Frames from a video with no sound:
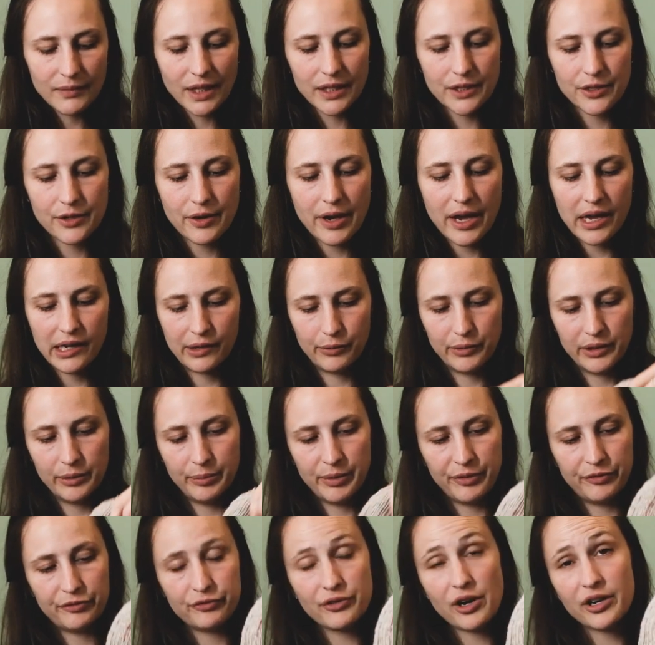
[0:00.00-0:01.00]
So I will
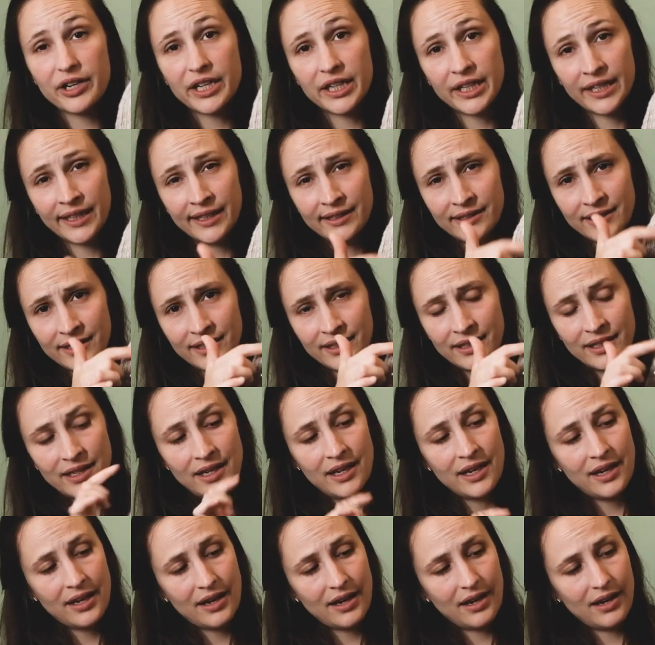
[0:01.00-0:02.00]
be frogging it
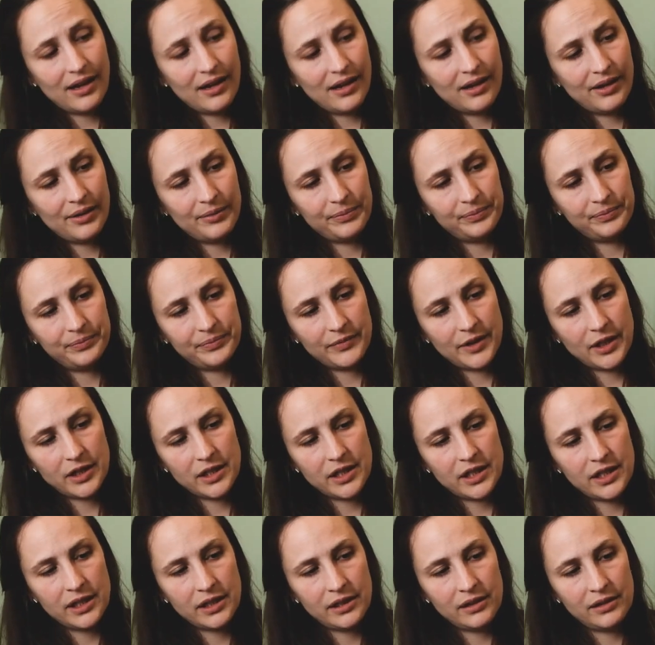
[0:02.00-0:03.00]

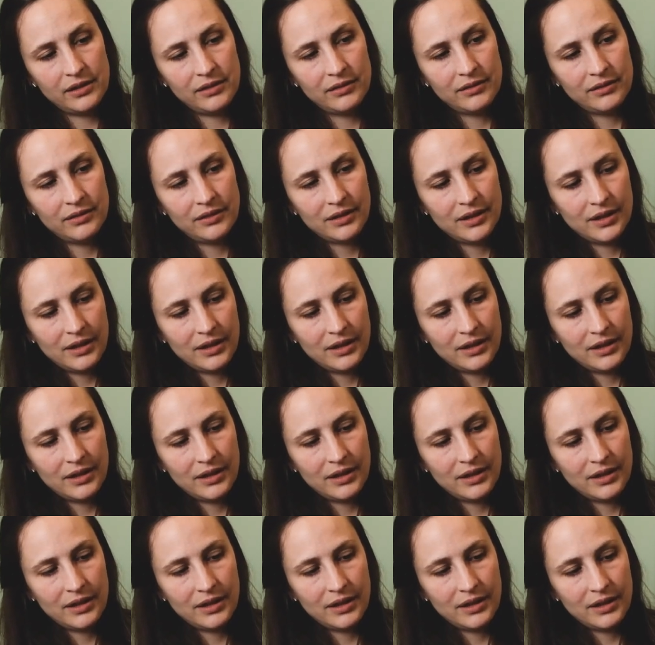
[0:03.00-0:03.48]
until,